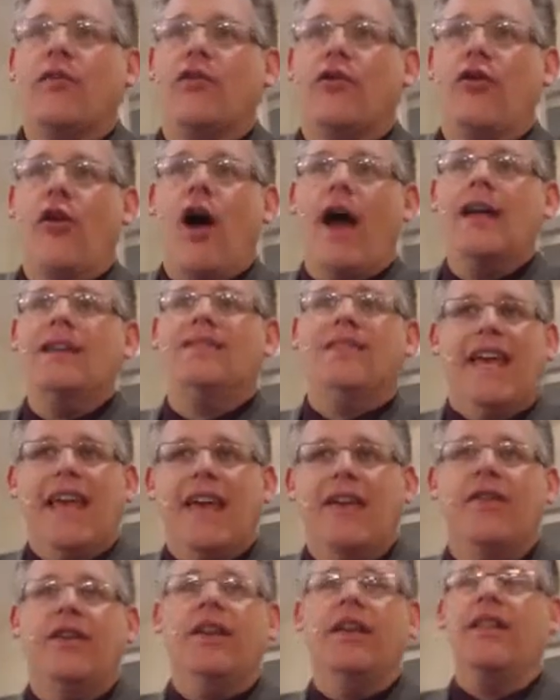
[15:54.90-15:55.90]
of Christ
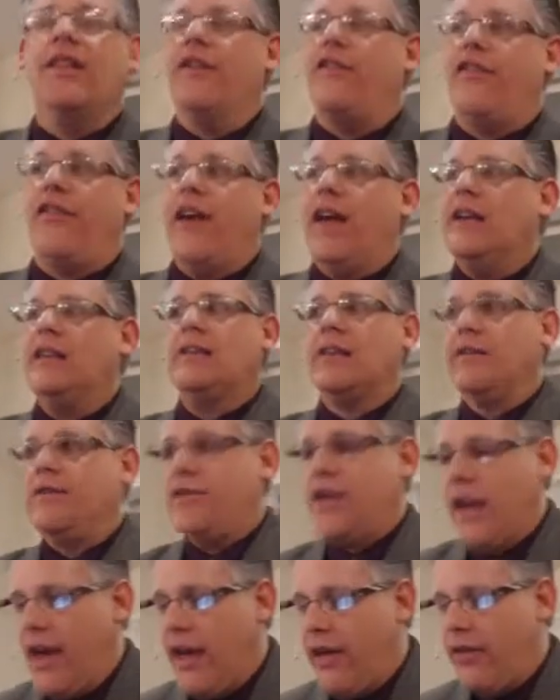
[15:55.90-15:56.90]
even in the face of
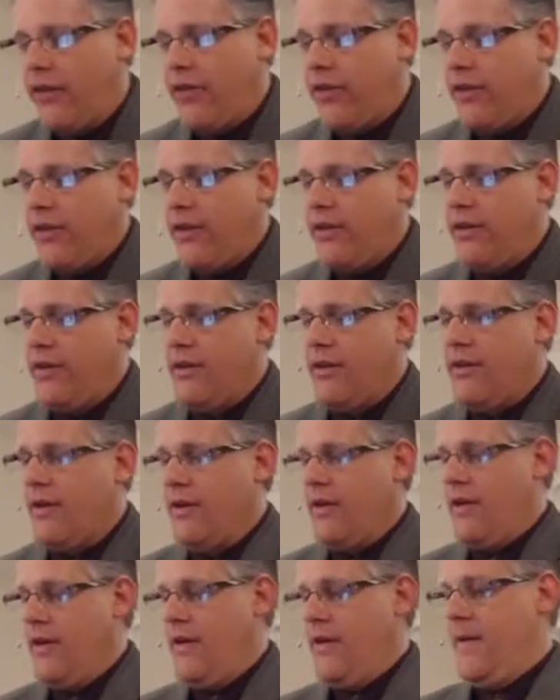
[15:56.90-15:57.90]
death.
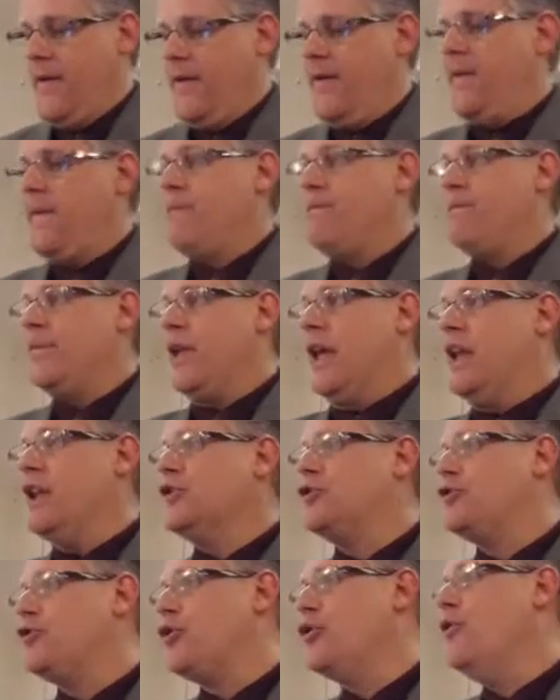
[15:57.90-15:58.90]
It
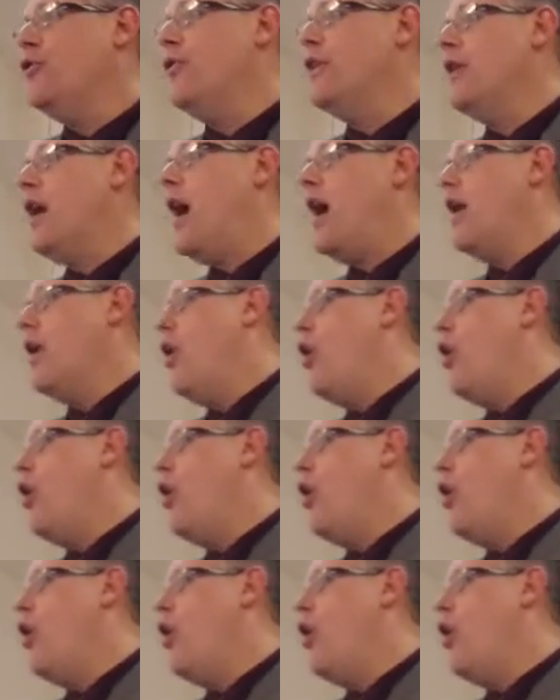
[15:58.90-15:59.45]
is true that not